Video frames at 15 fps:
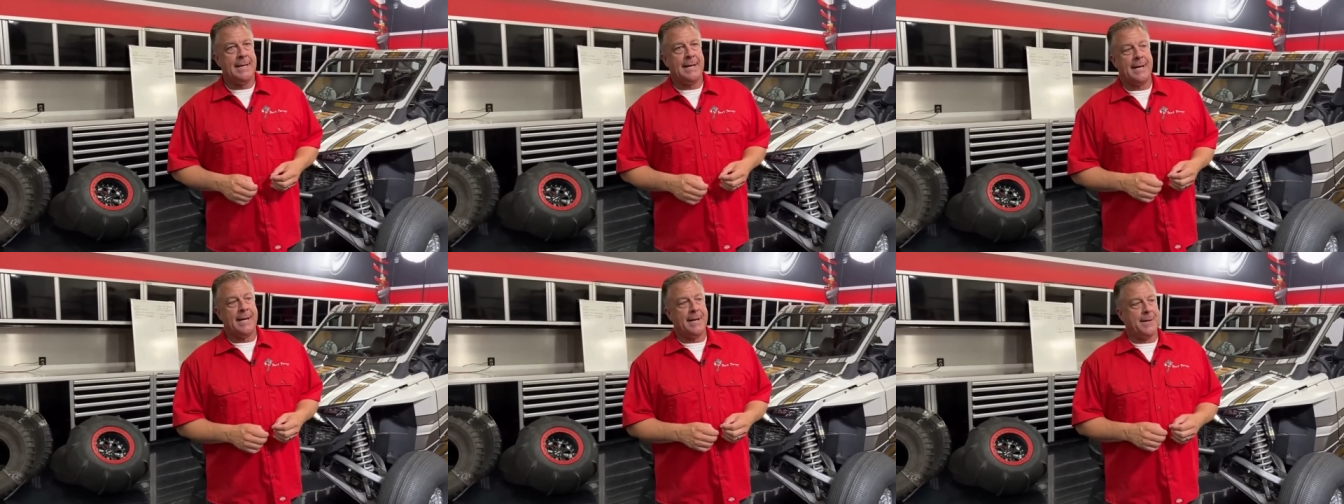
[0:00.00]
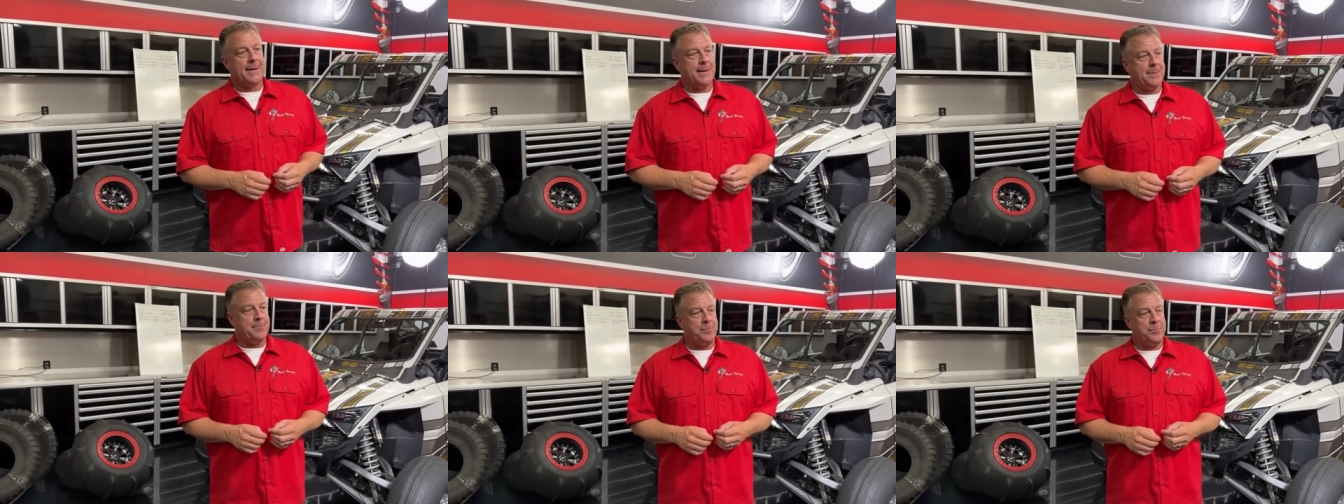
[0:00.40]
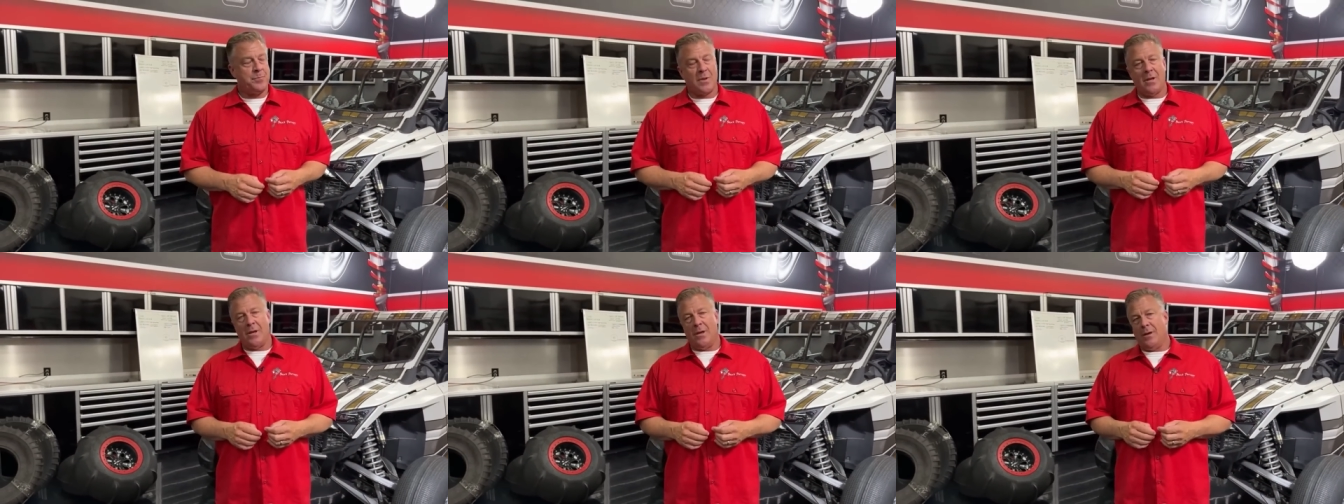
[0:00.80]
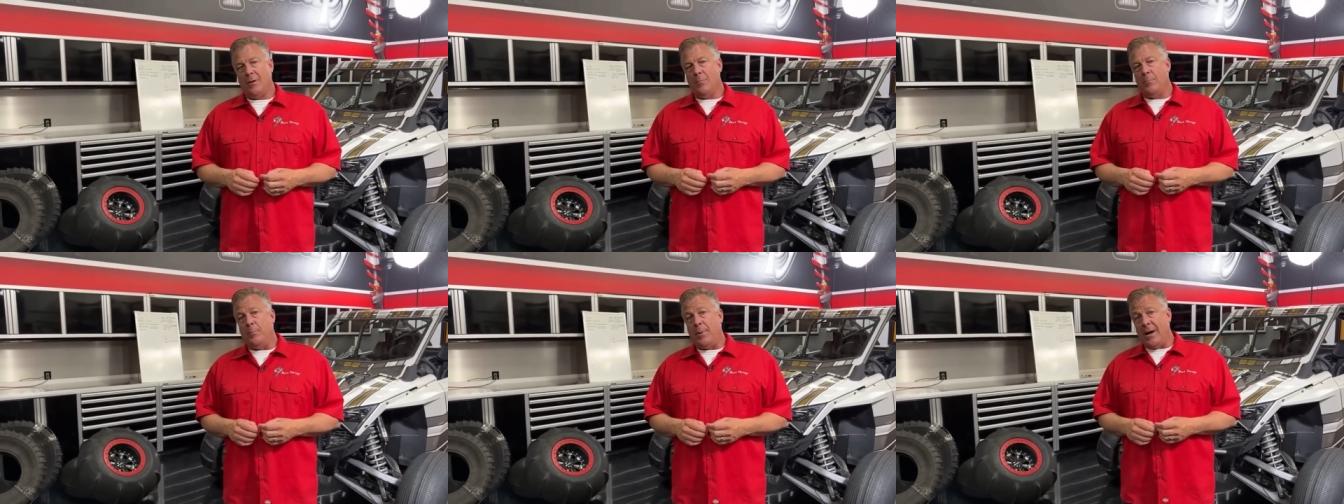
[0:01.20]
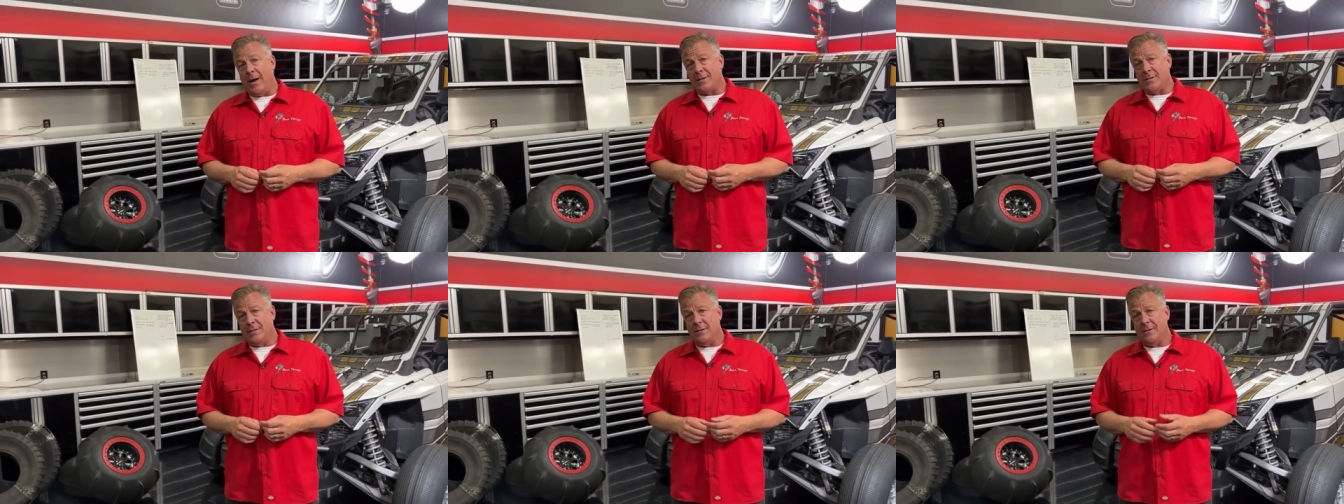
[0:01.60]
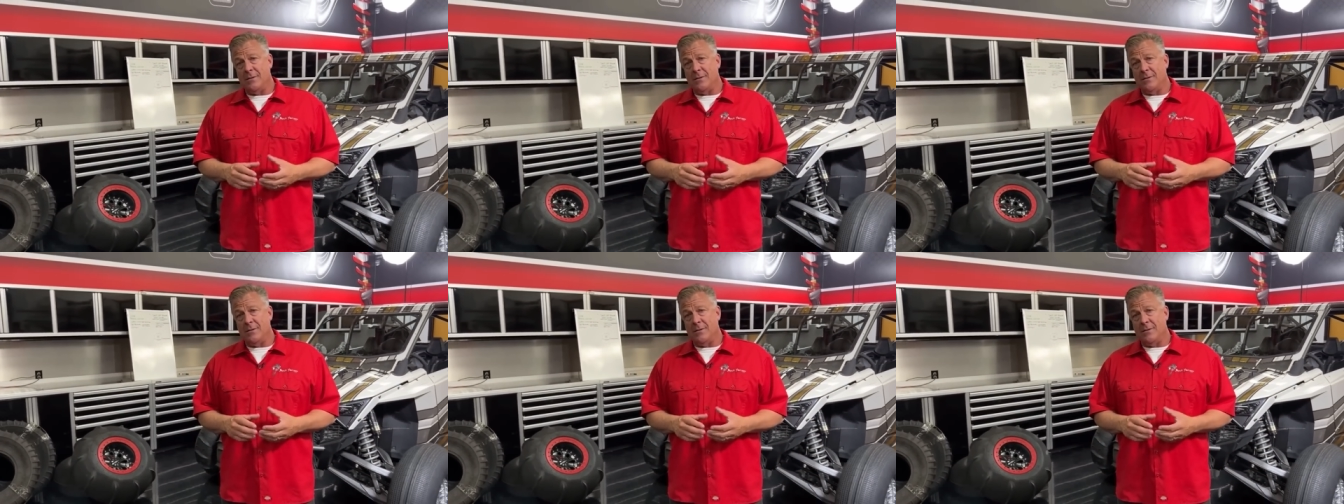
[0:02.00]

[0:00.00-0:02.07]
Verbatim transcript: But